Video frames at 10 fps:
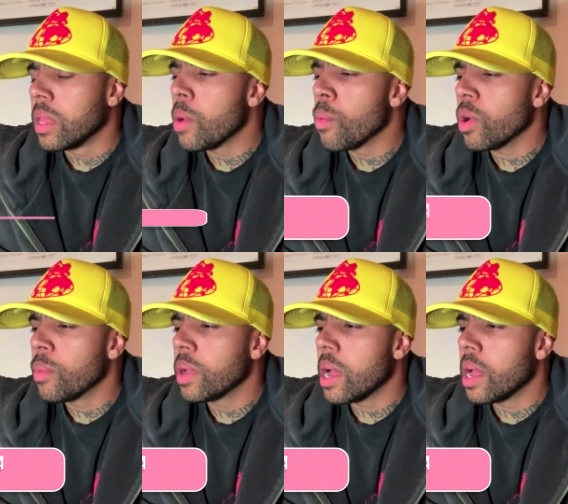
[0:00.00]
yeah,
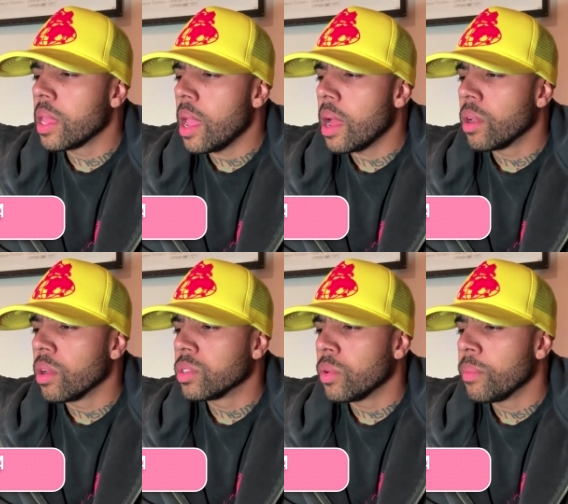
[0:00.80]
working with Kanye, I
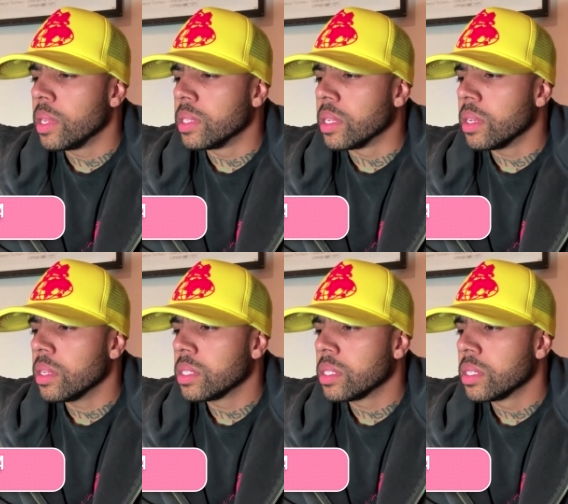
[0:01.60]
learned so many
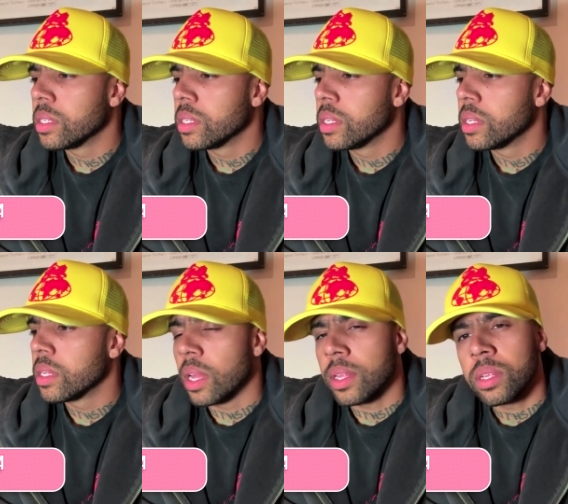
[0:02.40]
things.
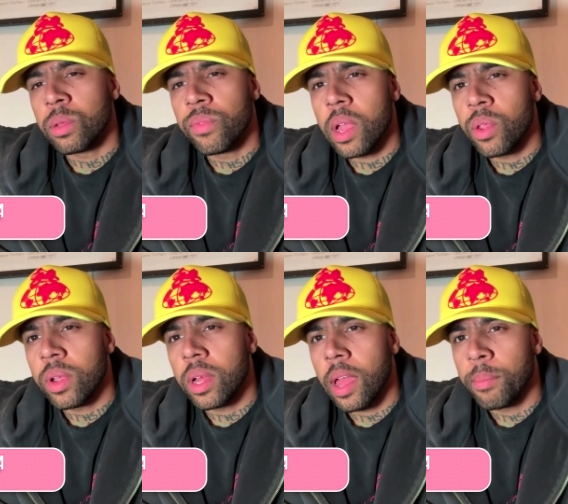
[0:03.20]
I think the
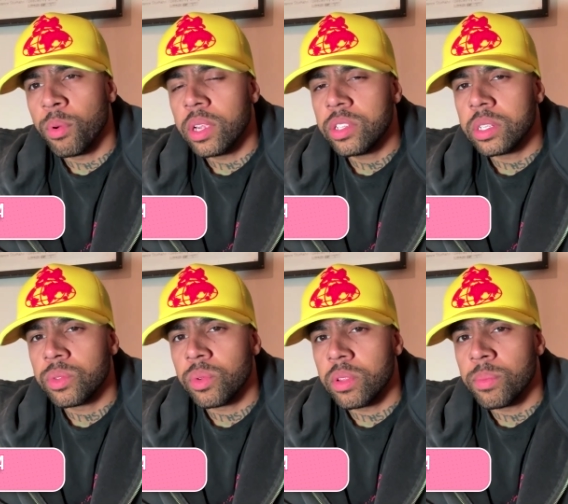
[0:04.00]
value of
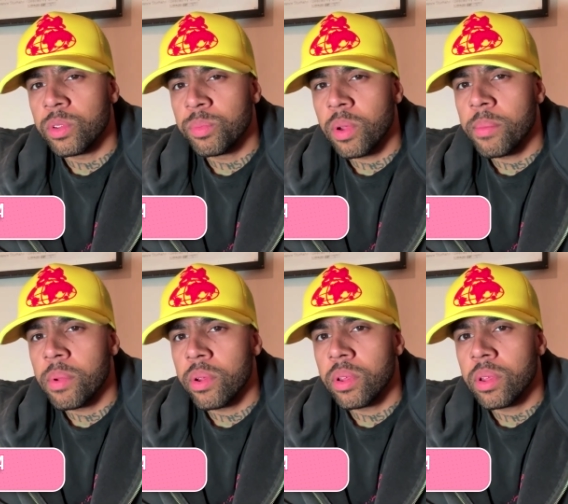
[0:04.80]
collaboration is one of the most
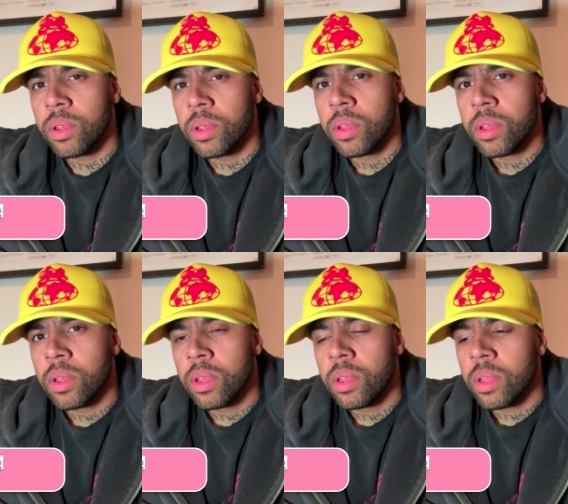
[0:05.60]
primary
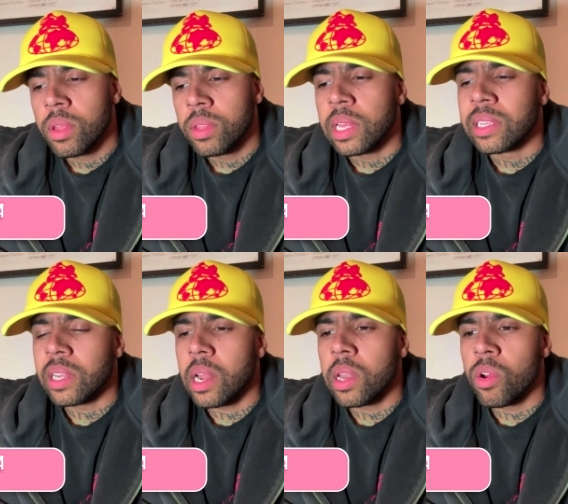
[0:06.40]

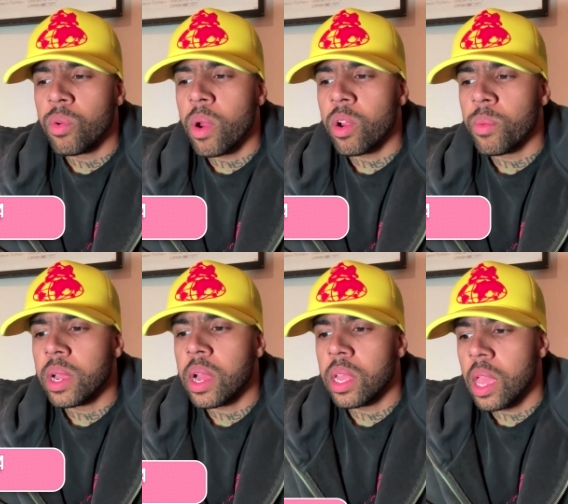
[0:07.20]
things that I learned working
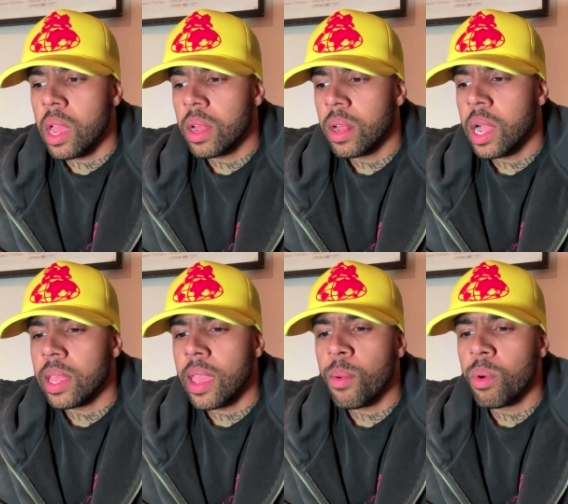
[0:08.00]
with Kanye.
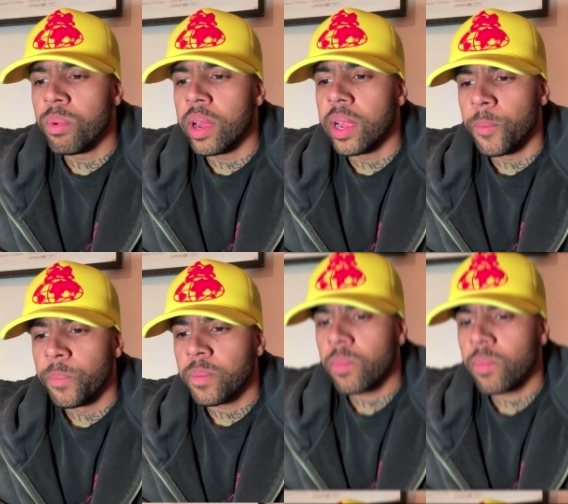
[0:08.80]
Kanye will bring